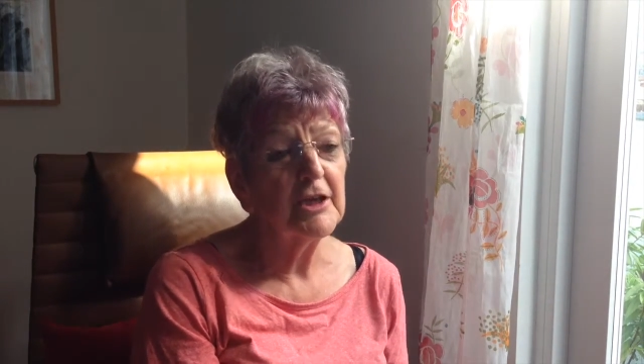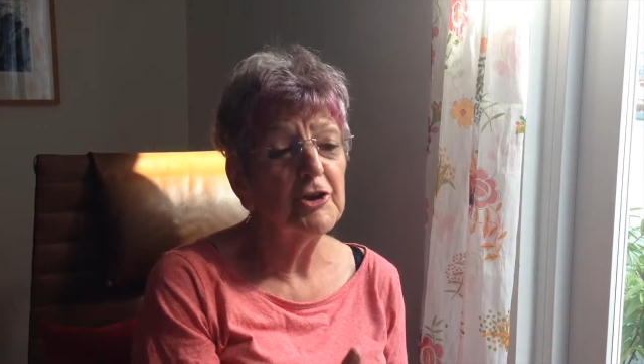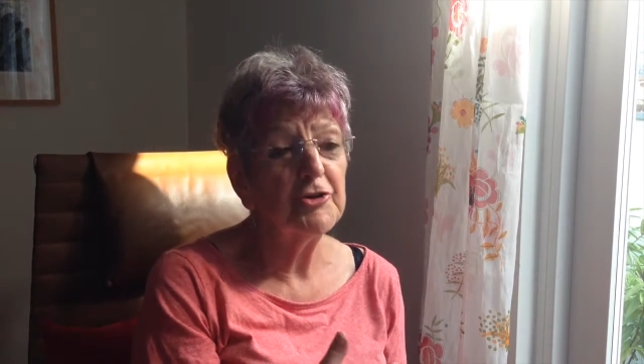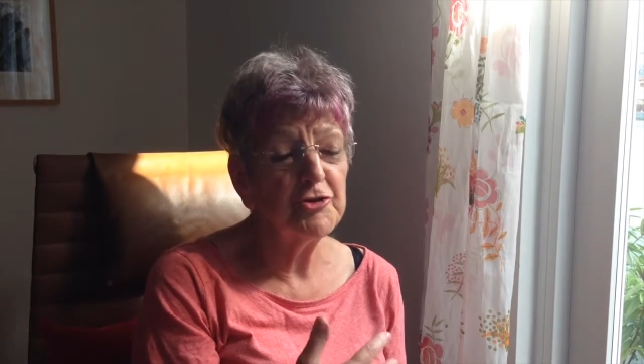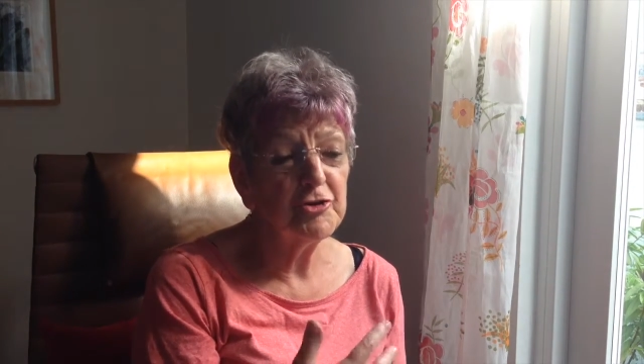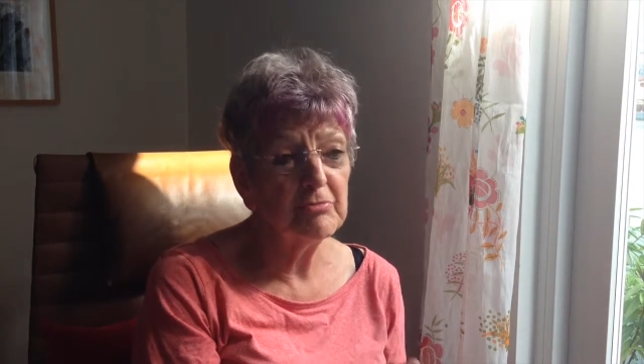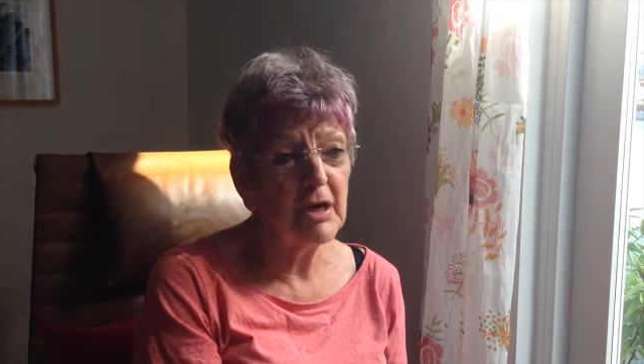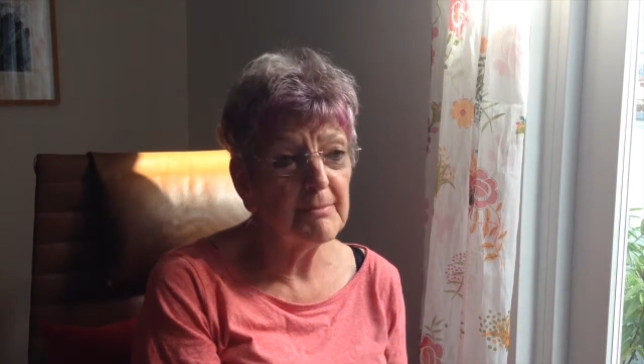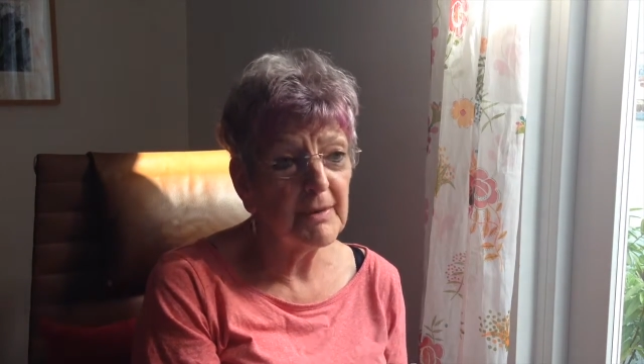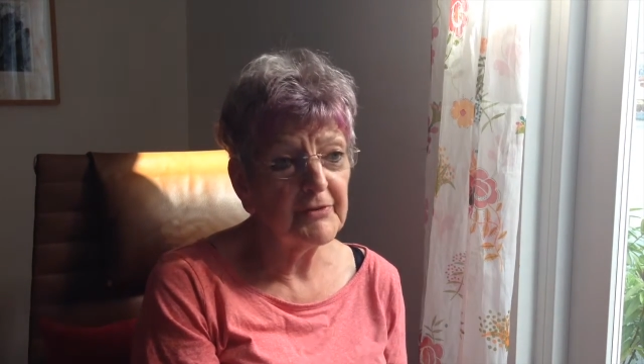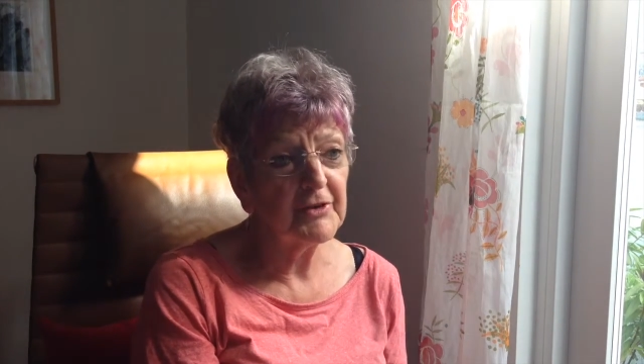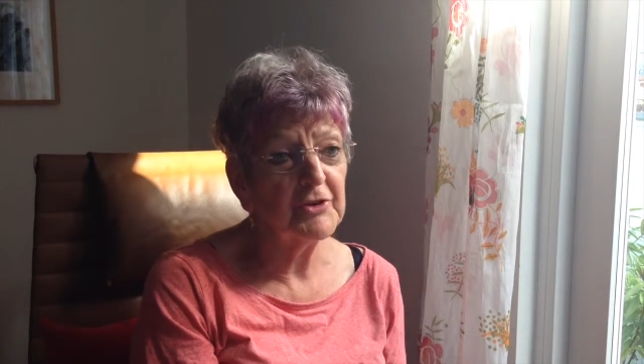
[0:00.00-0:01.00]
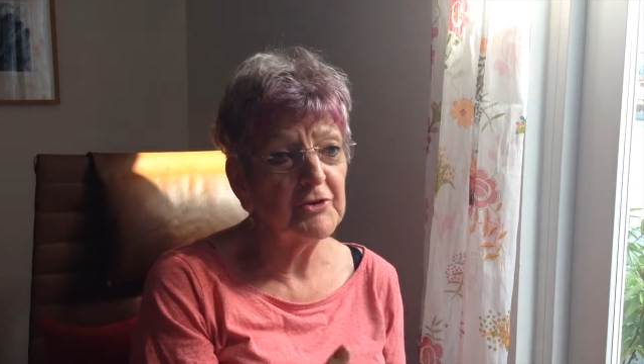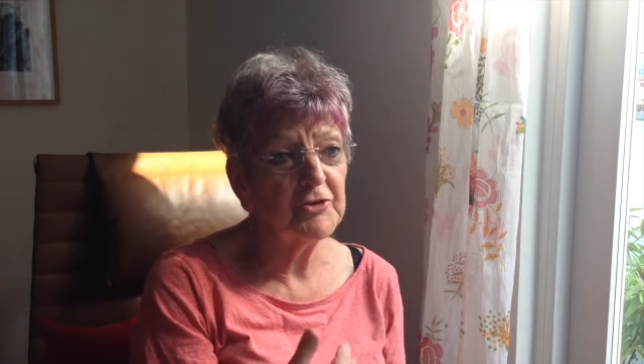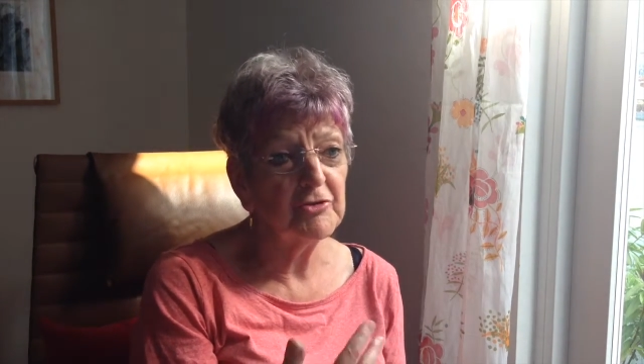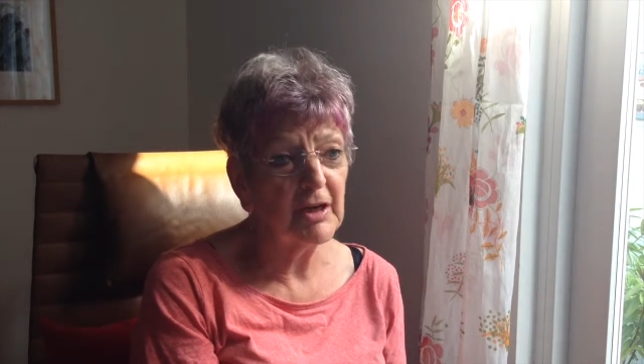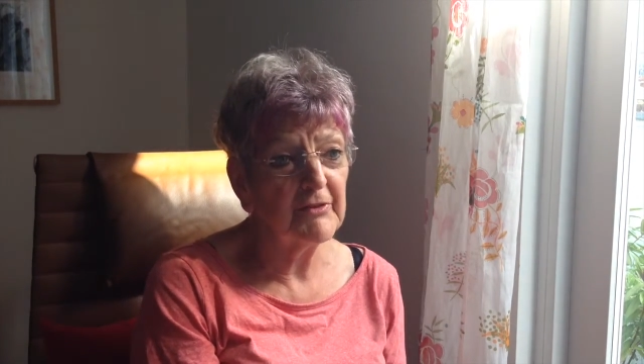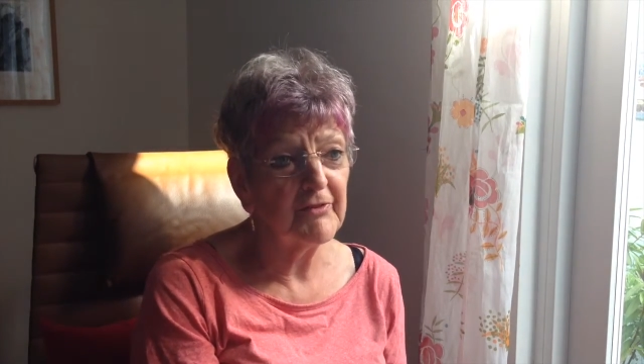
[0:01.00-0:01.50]
who knew my mother, who
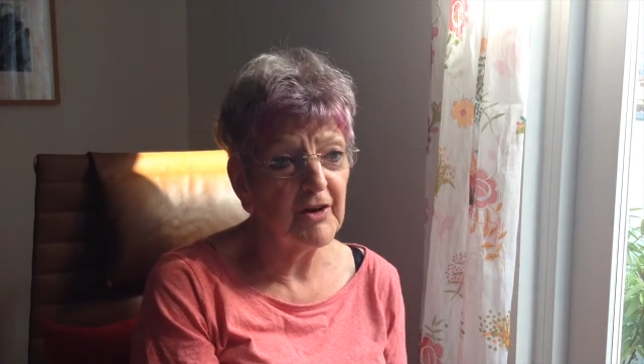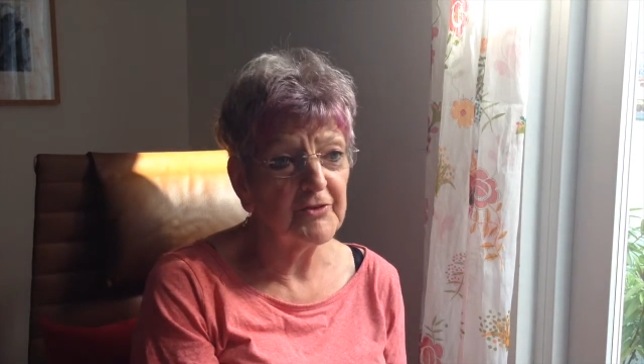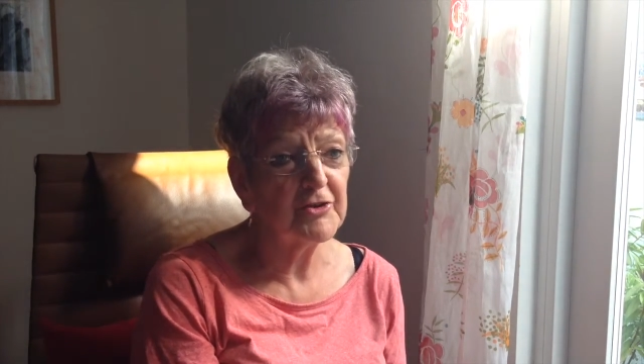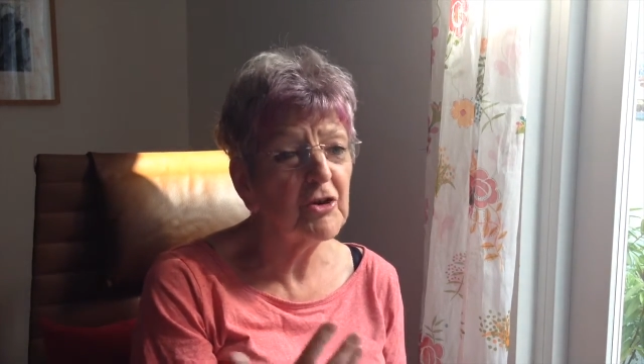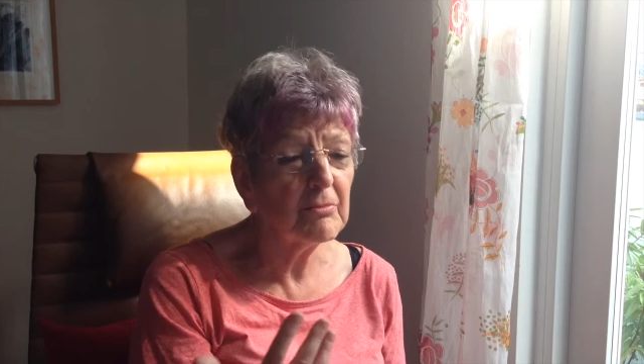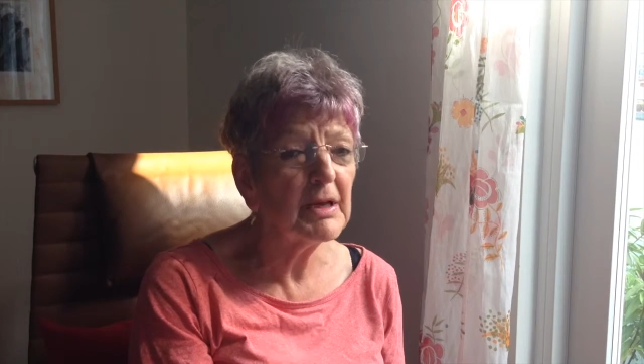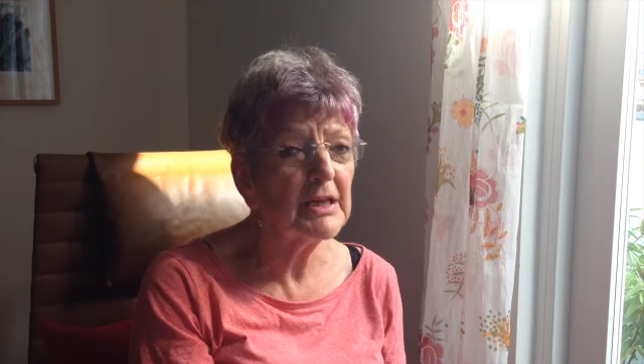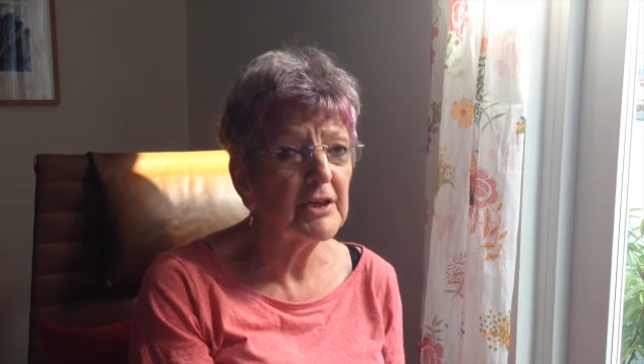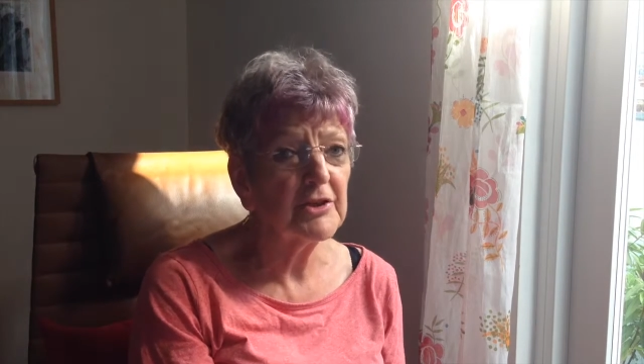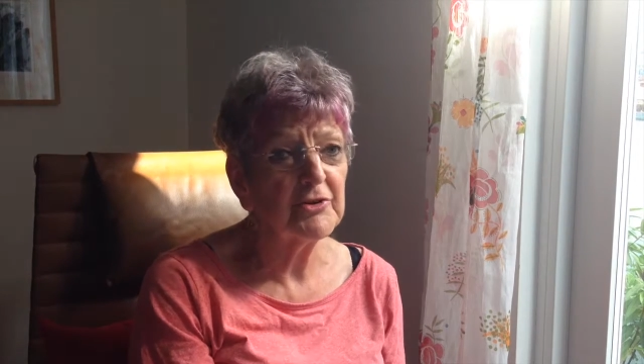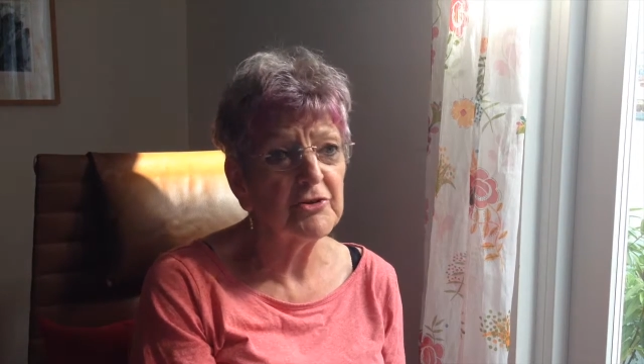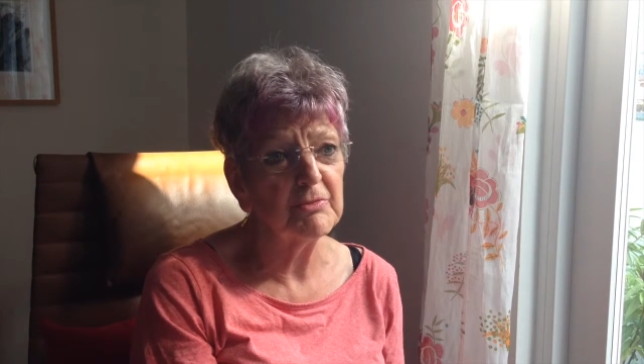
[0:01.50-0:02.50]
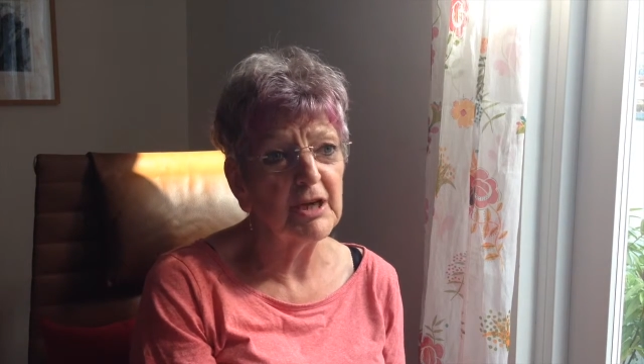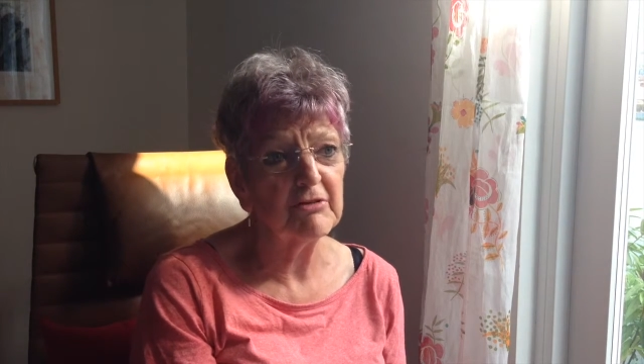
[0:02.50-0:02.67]
knew my father. Not many who knew my